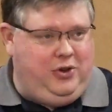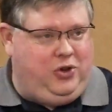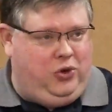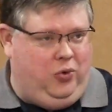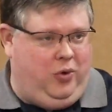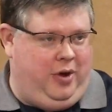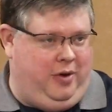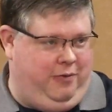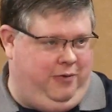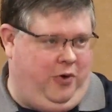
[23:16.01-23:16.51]
to
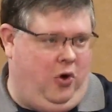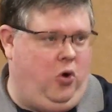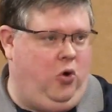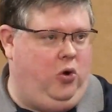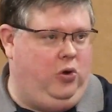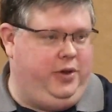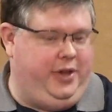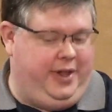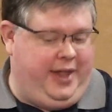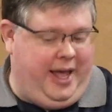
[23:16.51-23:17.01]

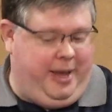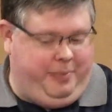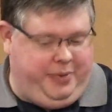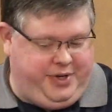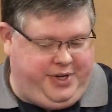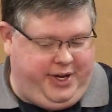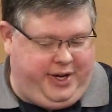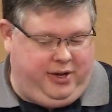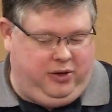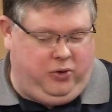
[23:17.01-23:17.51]
unfold in that
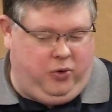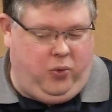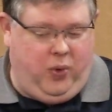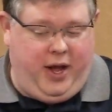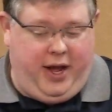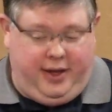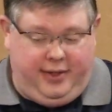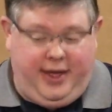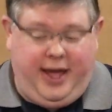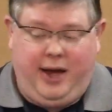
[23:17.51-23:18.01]
particular
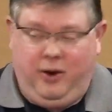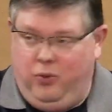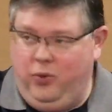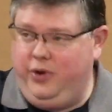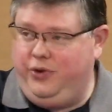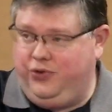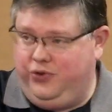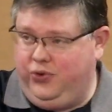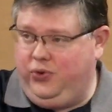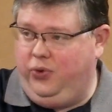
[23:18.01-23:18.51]
way, that
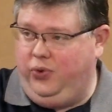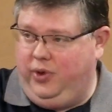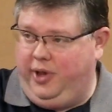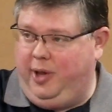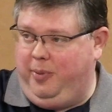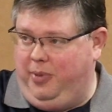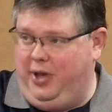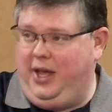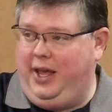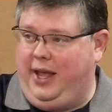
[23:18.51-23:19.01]
would truly
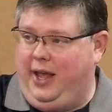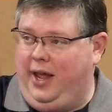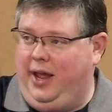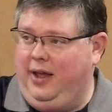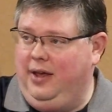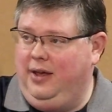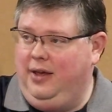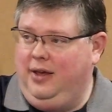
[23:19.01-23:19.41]
be